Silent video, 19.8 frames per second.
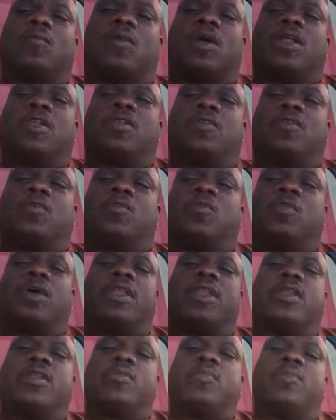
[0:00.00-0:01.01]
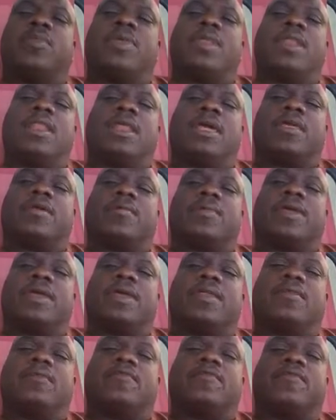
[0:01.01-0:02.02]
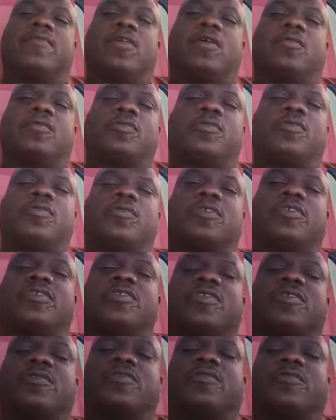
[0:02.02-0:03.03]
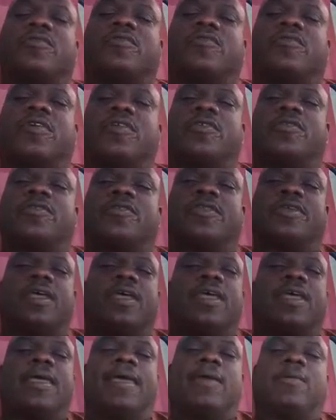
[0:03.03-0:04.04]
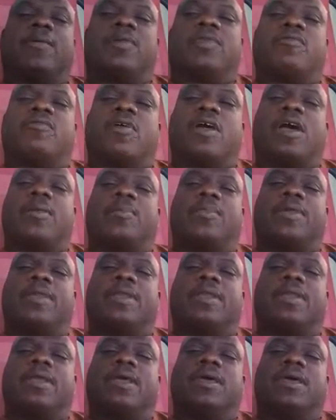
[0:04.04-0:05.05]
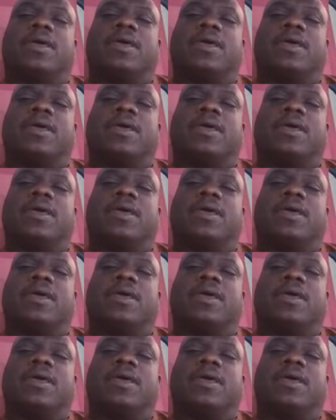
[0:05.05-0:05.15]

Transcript: wondering what it'll be like, man, to float through this universe and we dropping